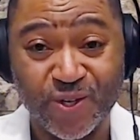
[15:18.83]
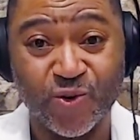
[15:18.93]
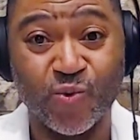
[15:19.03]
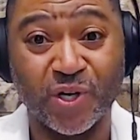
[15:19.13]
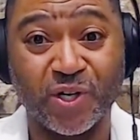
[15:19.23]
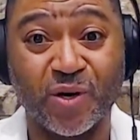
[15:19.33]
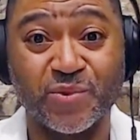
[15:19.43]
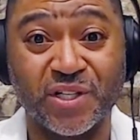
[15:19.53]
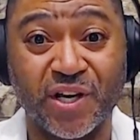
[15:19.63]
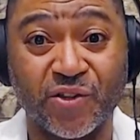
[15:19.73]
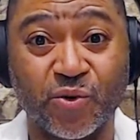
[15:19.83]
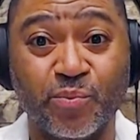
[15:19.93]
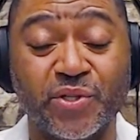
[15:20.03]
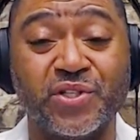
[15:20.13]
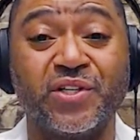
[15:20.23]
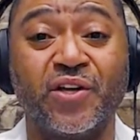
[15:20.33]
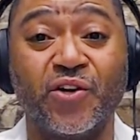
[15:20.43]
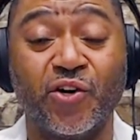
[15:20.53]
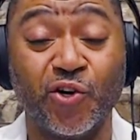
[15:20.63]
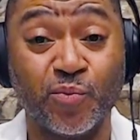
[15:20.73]
who want to come together and put
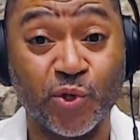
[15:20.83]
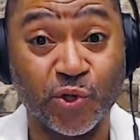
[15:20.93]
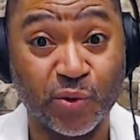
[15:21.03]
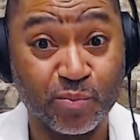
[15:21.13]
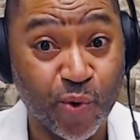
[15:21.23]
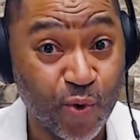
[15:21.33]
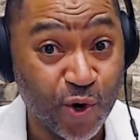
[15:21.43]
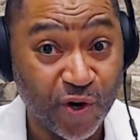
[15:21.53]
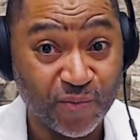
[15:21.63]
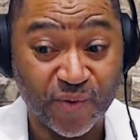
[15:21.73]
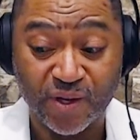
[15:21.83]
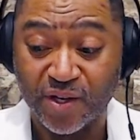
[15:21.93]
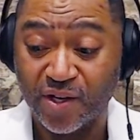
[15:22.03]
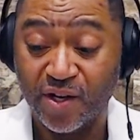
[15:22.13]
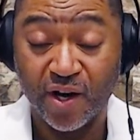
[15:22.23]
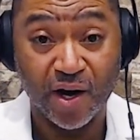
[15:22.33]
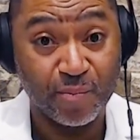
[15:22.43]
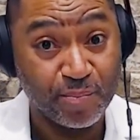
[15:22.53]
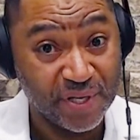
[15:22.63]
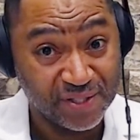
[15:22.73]
together a community board, a
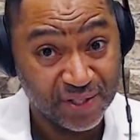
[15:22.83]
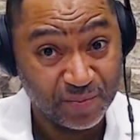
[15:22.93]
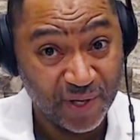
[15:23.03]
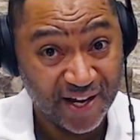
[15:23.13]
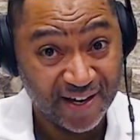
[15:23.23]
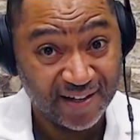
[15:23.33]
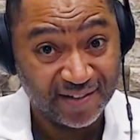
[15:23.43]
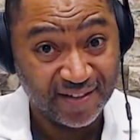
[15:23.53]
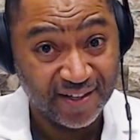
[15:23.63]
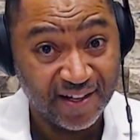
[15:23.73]
business plan.